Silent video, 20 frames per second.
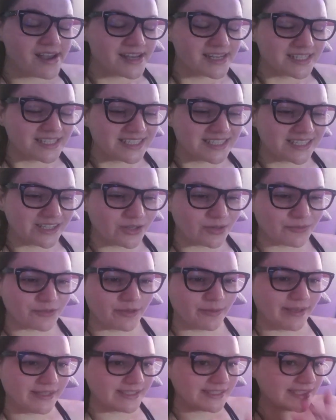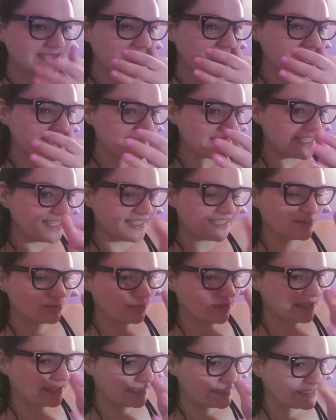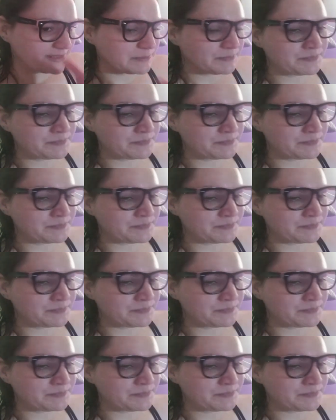hope for the best. It is what it is.